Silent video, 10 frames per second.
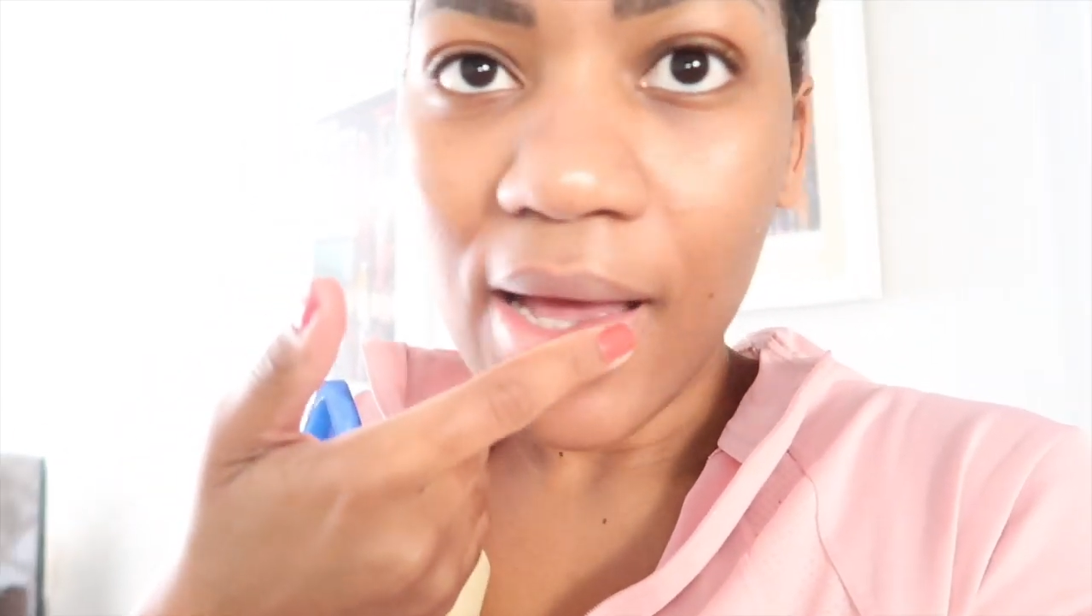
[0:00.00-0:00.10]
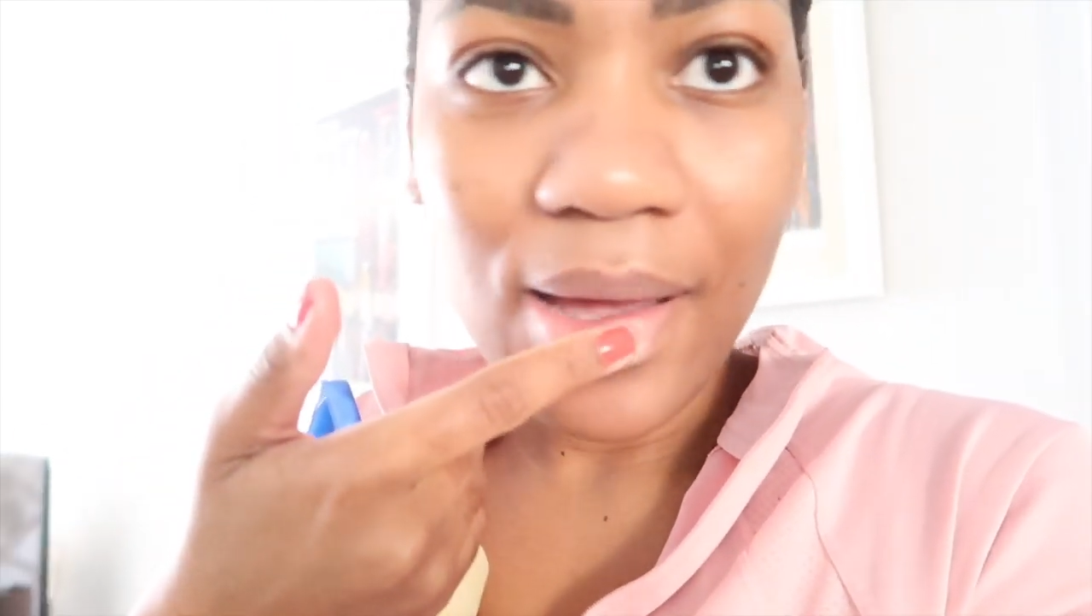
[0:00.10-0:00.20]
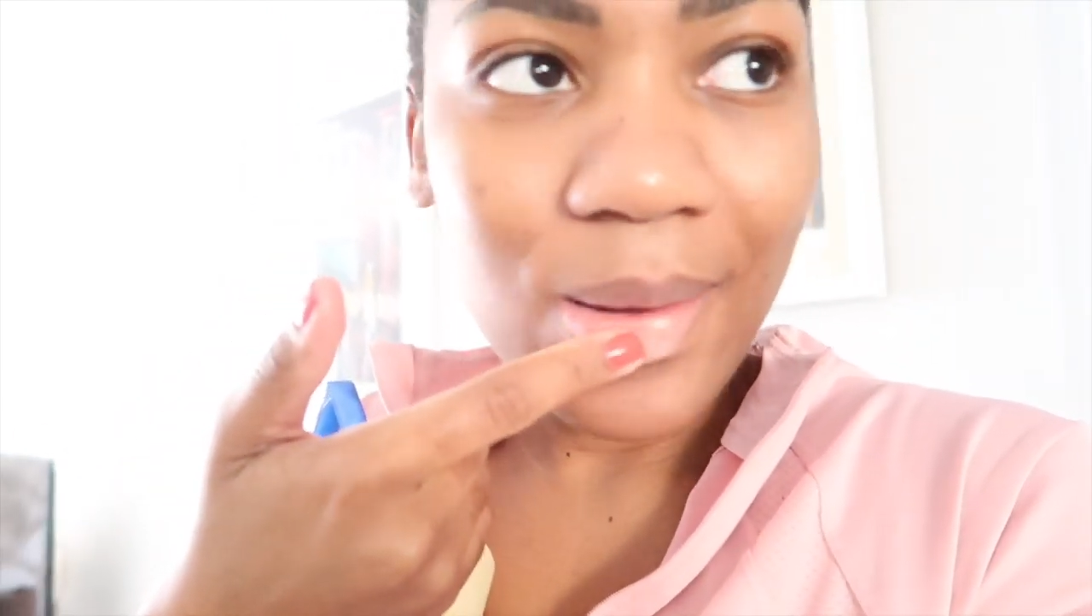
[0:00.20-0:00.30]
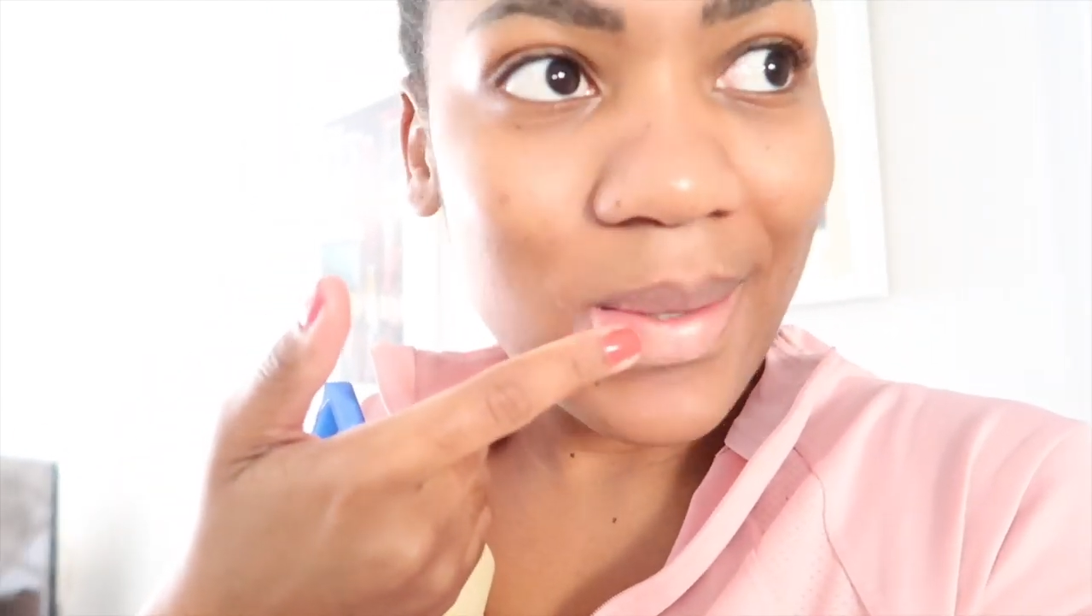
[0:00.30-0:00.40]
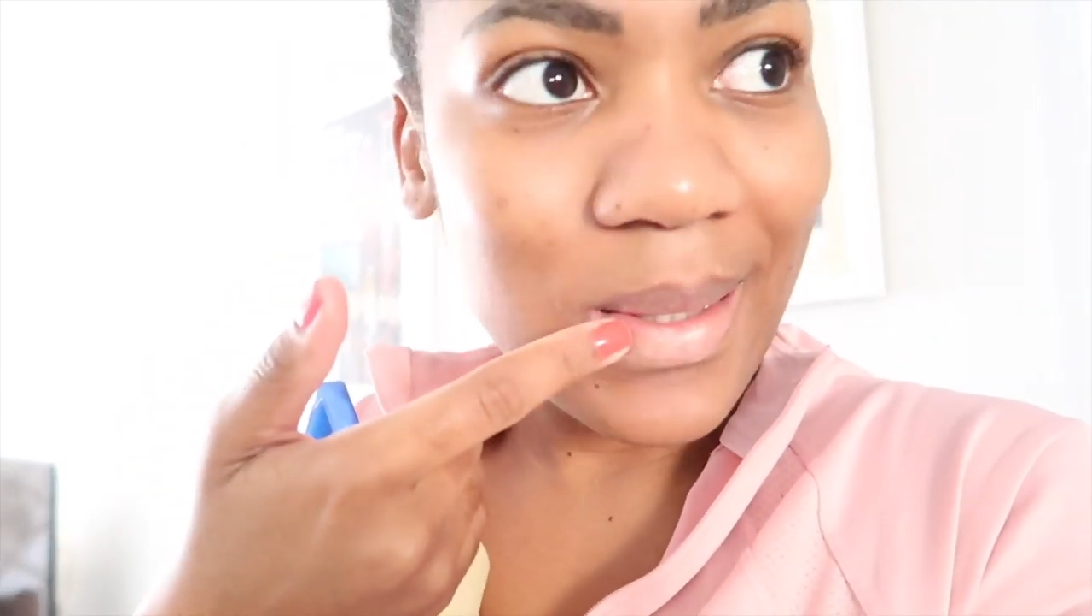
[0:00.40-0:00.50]

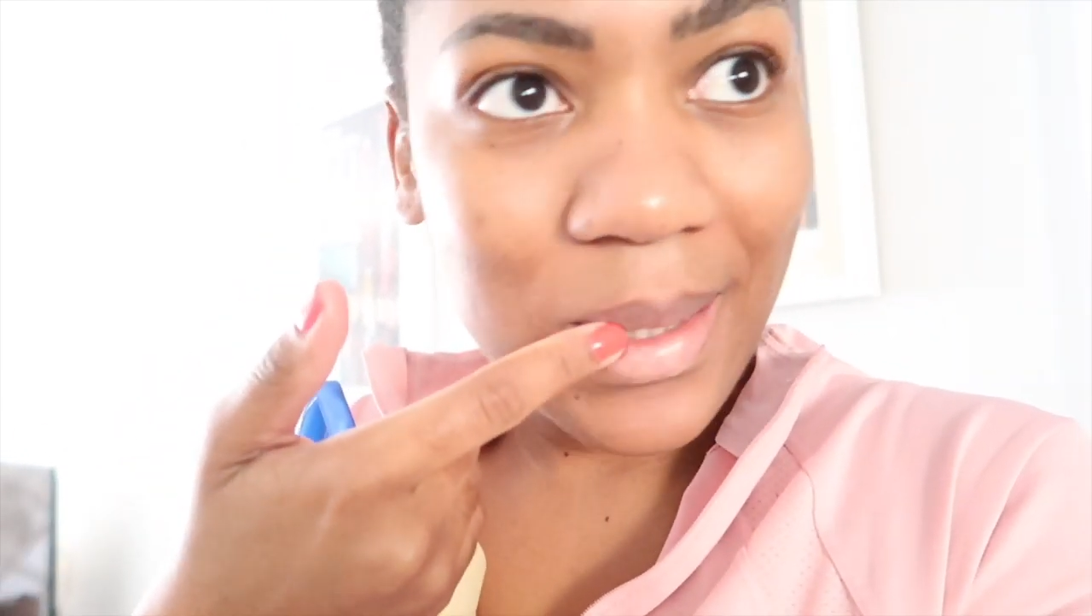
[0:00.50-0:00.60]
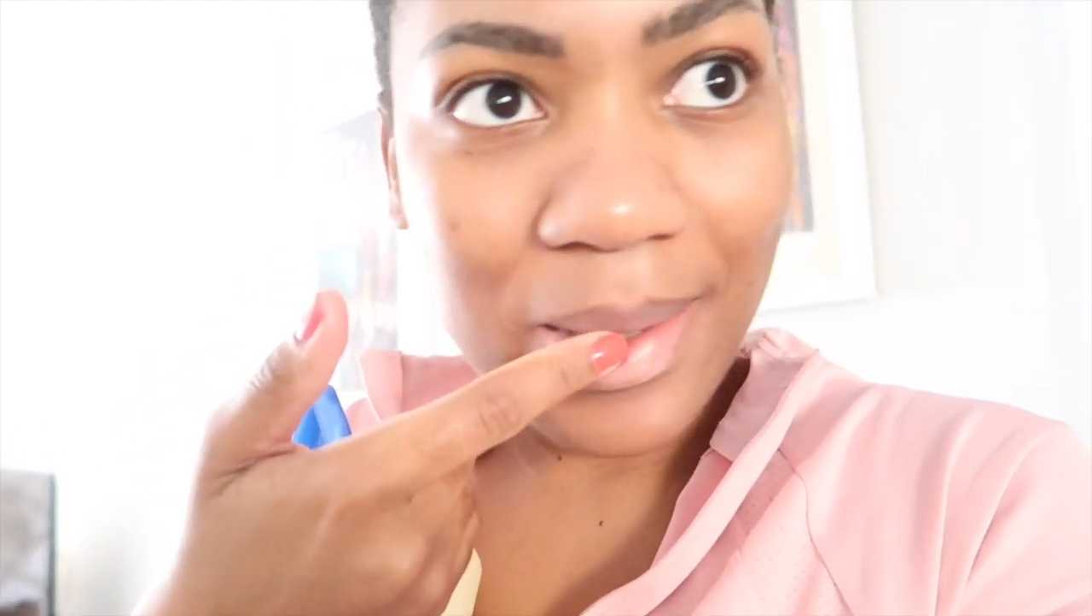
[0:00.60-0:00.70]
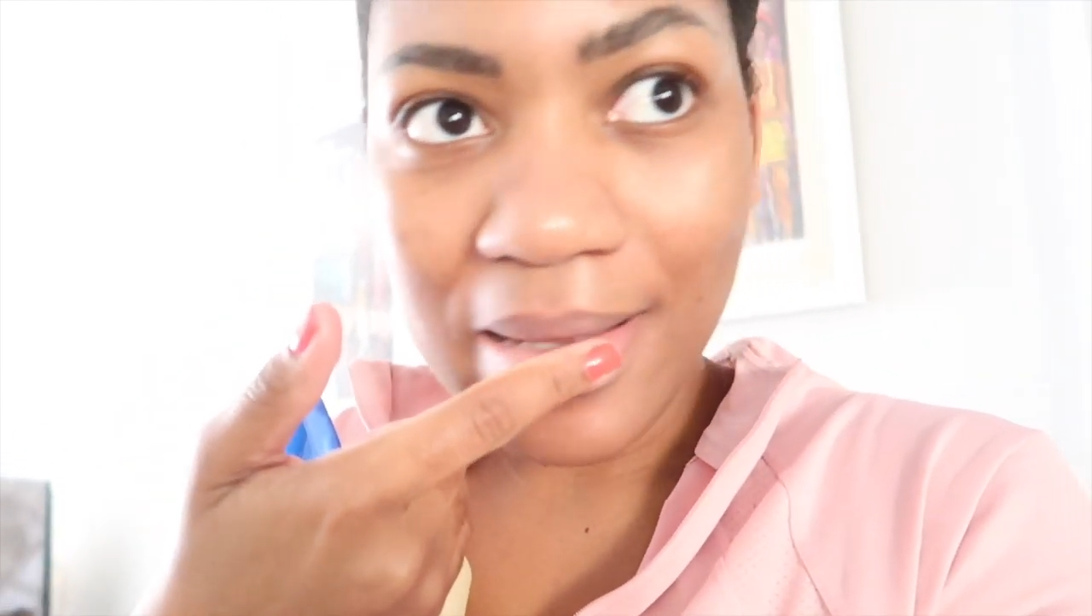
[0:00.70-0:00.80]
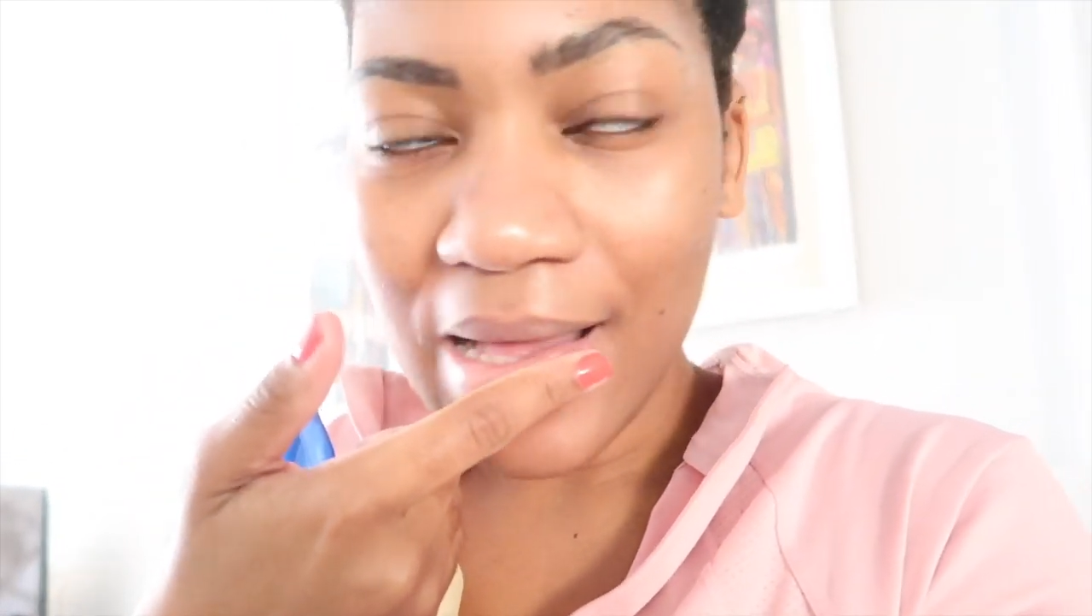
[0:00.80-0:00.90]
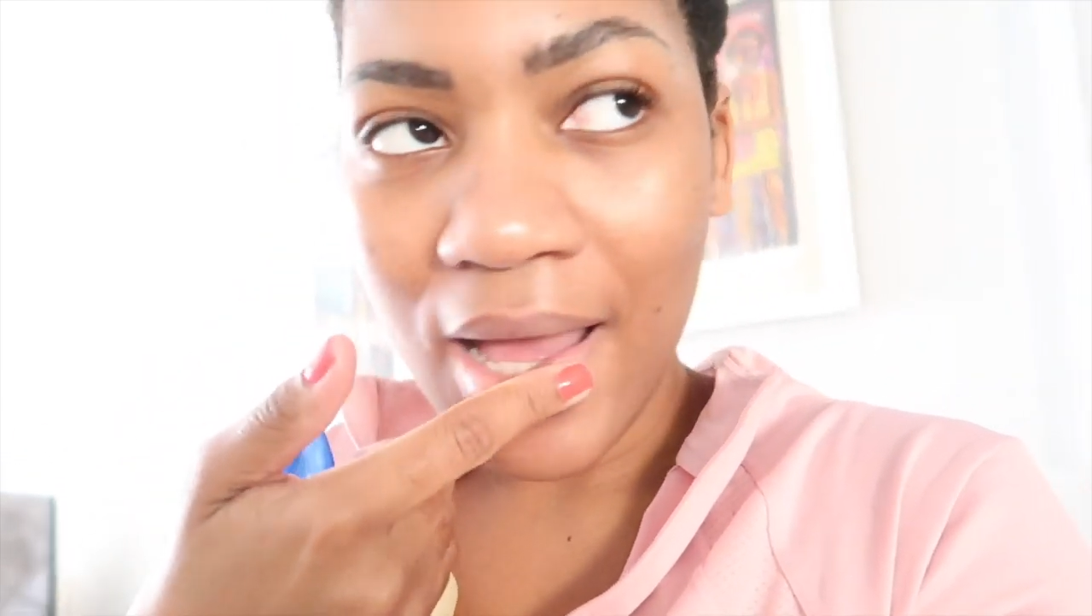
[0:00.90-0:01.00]
I
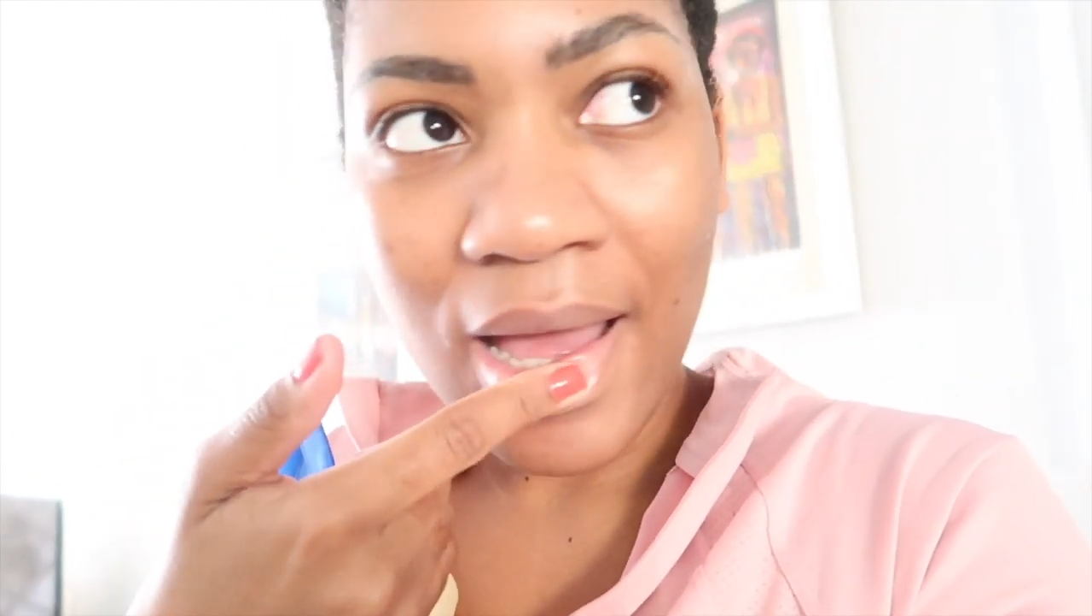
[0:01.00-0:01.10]
will